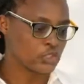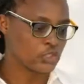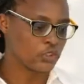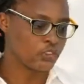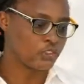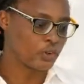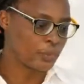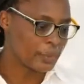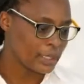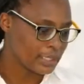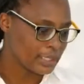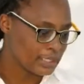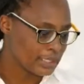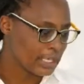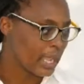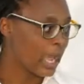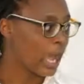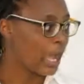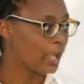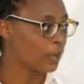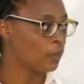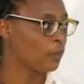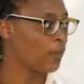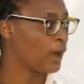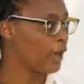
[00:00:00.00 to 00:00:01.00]
So for me, it's
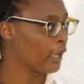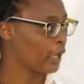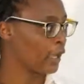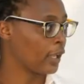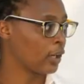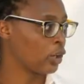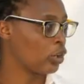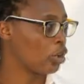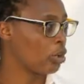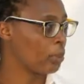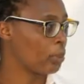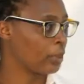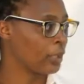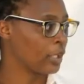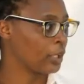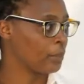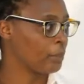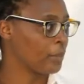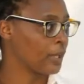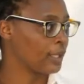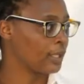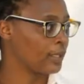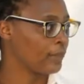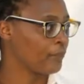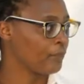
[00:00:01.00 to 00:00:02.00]
hard work and
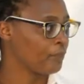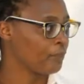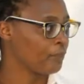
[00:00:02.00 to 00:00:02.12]
commitment.